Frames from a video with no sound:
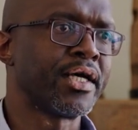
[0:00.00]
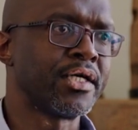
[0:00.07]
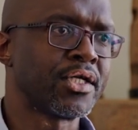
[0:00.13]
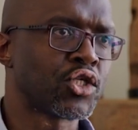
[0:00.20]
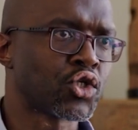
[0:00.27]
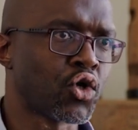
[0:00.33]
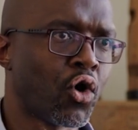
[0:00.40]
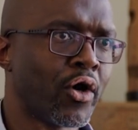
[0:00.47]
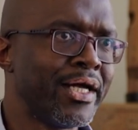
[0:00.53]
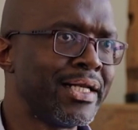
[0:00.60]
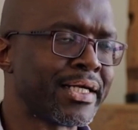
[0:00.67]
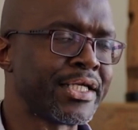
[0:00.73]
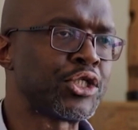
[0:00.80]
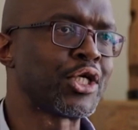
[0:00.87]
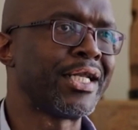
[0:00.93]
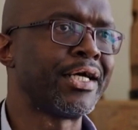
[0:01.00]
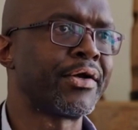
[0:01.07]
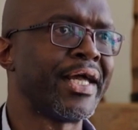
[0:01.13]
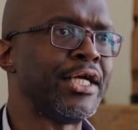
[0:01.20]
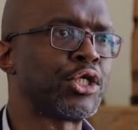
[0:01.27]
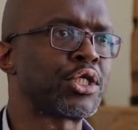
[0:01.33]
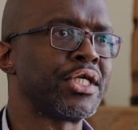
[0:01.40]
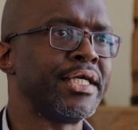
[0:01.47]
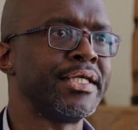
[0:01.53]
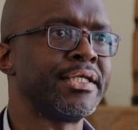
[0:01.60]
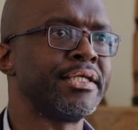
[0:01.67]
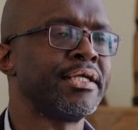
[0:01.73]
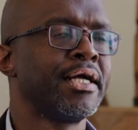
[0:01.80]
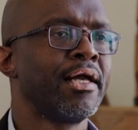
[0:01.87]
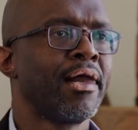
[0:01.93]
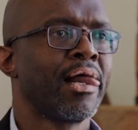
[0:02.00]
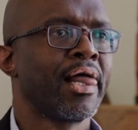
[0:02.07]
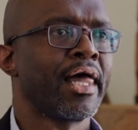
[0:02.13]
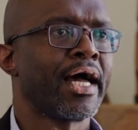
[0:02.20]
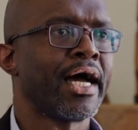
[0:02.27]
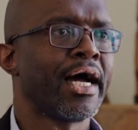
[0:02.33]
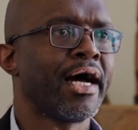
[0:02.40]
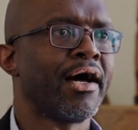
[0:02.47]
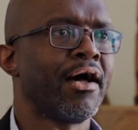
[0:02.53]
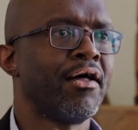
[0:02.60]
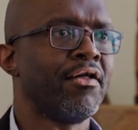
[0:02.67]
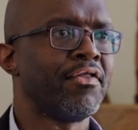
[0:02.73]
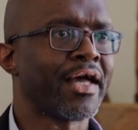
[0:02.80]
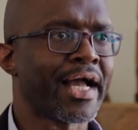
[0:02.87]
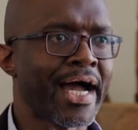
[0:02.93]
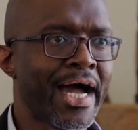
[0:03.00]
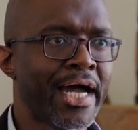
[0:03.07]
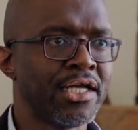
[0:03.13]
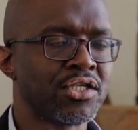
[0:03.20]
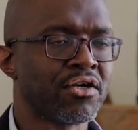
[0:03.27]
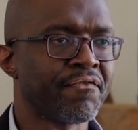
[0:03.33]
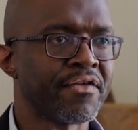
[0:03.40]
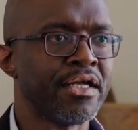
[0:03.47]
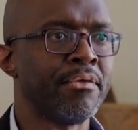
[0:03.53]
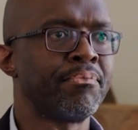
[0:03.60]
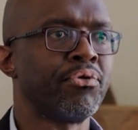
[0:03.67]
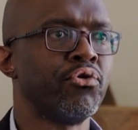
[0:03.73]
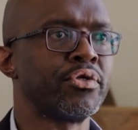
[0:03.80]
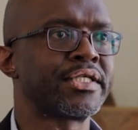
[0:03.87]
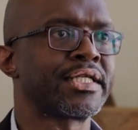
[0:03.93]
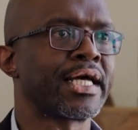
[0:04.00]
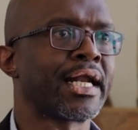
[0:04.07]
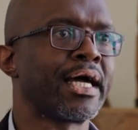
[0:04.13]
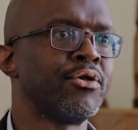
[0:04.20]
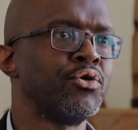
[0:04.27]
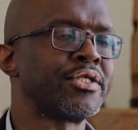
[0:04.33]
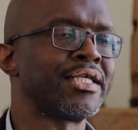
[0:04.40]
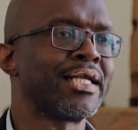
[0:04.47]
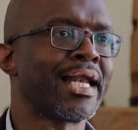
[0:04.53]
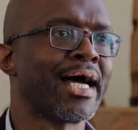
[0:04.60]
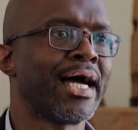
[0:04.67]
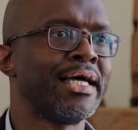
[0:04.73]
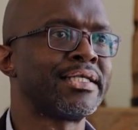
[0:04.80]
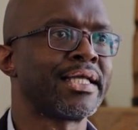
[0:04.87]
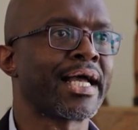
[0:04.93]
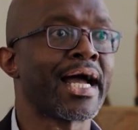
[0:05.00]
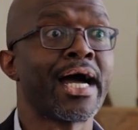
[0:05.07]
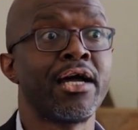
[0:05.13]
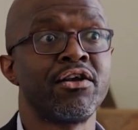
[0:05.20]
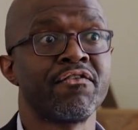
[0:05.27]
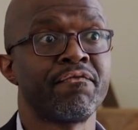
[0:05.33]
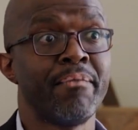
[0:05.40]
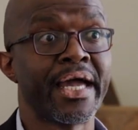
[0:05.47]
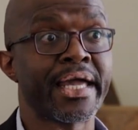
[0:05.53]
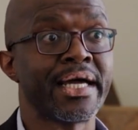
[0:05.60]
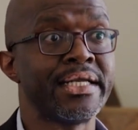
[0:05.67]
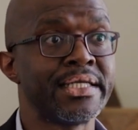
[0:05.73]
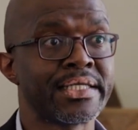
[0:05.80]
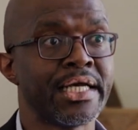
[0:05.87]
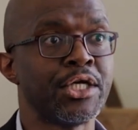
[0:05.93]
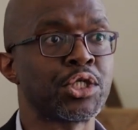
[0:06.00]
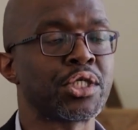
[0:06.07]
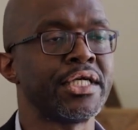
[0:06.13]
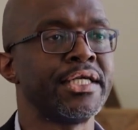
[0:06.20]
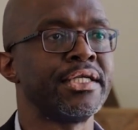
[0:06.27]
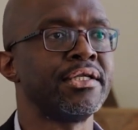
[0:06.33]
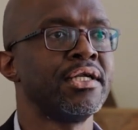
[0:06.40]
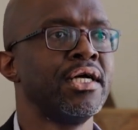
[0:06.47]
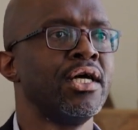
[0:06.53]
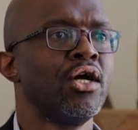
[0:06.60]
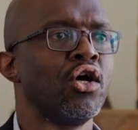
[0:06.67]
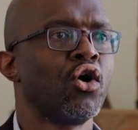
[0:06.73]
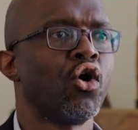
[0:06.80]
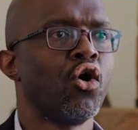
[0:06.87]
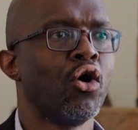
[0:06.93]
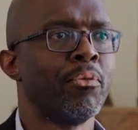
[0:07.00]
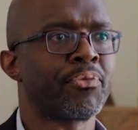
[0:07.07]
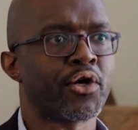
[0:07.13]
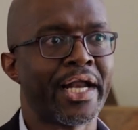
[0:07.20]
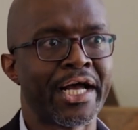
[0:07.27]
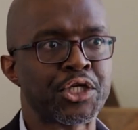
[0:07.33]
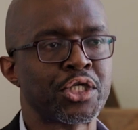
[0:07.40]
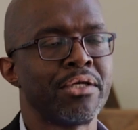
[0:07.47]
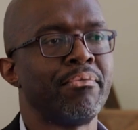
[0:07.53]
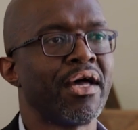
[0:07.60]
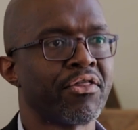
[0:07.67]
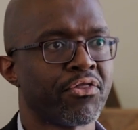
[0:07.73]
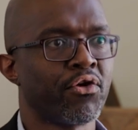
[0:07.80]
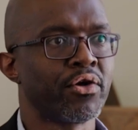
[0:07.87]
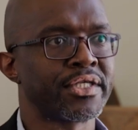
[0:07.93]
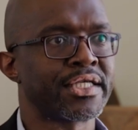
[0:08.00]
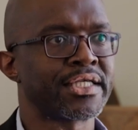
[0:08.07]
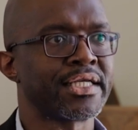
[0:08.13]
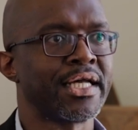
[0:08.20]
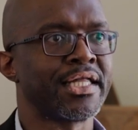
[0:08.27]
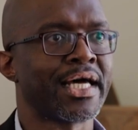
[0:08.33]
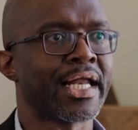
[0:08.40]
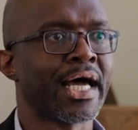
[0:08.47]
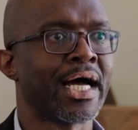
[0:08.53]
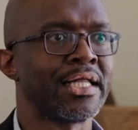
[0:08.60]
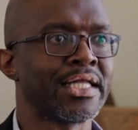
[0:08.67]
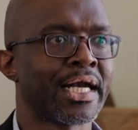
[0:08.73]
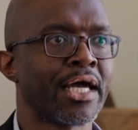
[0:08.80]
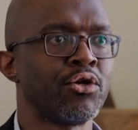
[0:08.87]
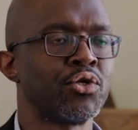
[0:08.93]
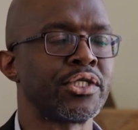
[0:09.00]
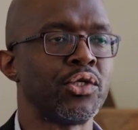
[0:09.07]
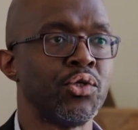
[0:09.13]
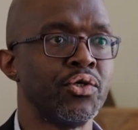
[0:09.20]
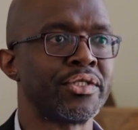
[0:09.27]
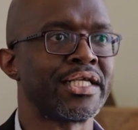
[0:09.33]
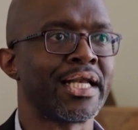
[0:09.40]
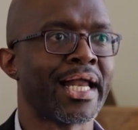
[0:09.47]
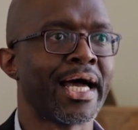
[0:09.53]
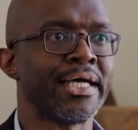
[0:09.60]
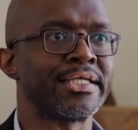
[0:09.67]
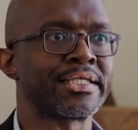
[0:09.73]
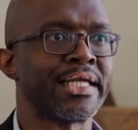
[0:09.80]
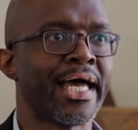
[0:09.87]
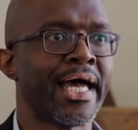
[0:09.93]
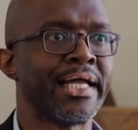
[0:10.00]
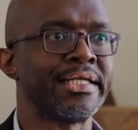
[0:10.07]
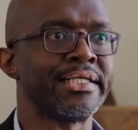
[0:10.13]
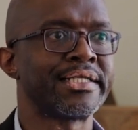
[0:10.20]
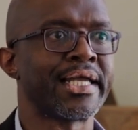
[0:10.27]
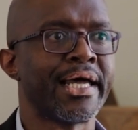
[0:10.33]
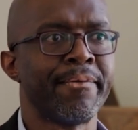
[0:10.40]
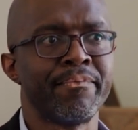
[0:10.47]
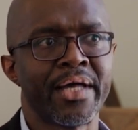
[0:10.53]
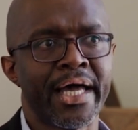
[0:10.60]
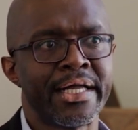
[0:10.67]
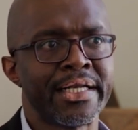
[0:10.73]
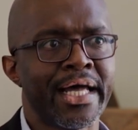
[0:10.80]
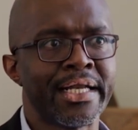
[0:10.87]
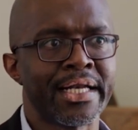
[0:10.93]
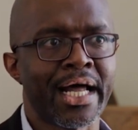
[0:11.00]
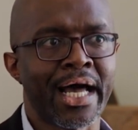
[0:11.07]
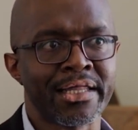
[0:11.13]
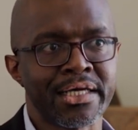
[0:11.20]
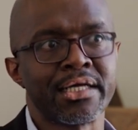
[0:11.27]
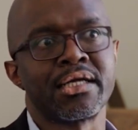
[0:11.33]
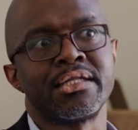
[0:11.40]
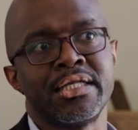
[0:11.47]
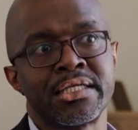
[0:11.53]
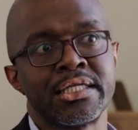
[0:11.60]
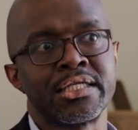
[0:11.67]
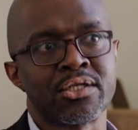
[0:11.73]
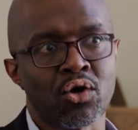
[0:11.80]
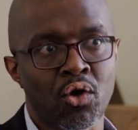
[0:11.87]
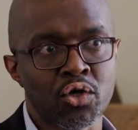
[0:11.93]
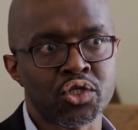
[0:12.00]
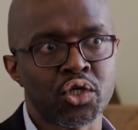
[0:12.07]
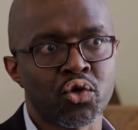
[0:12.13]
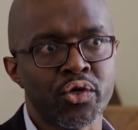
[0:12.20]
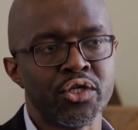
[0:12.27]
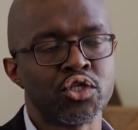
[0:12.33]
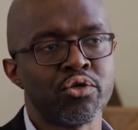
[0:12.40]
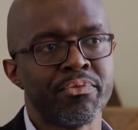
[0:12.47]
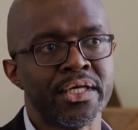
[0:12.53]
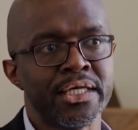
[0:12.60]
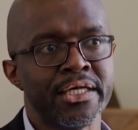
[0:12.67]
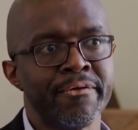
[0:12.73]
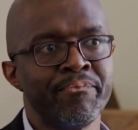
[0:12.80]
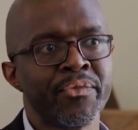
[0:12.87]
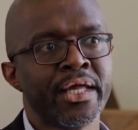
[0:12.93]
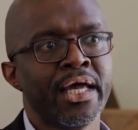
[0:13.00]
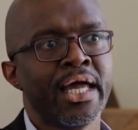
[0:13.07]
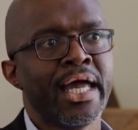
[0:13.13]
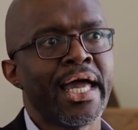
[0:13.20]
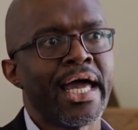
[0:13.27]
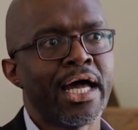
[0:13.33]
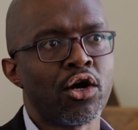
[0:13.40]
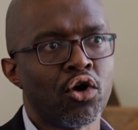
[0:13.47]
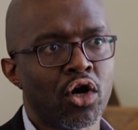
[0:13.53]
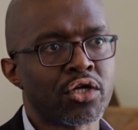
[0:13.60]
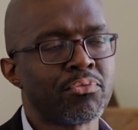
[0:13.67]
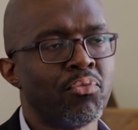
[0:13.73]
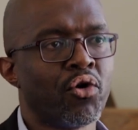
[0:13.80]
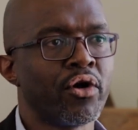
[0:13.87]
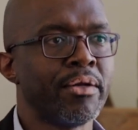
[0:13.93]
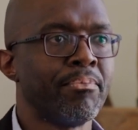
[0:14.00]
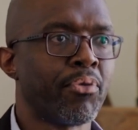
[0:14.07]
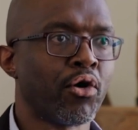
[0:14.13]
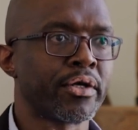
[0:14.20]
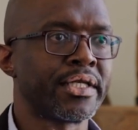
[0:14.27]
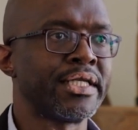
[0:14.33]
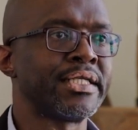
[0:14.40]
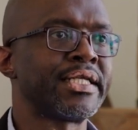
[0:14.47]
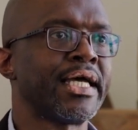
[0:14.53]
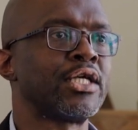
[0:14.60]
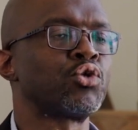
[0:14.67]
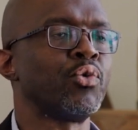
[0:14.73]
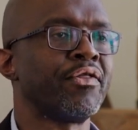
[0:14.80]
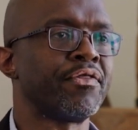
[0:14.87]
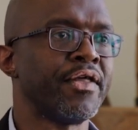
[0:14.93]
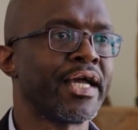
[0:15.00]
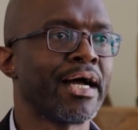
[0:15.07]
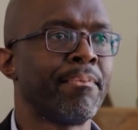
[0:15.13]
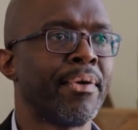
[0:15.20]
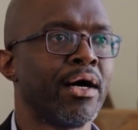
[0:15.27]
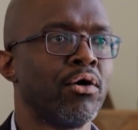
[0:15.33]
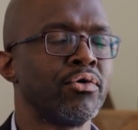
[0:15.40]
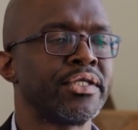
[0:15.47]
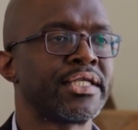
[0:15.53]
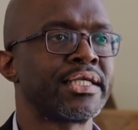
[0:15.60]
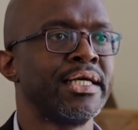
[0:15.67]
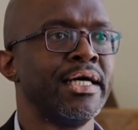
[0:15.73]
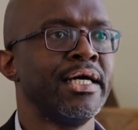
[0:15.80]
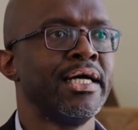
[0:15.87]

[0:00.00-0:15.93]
soil regeneration, the kinds of inputs that are utilized, the kind of mechanization or production methods that are utilized, and I think this is also going to be a lot more important as we think about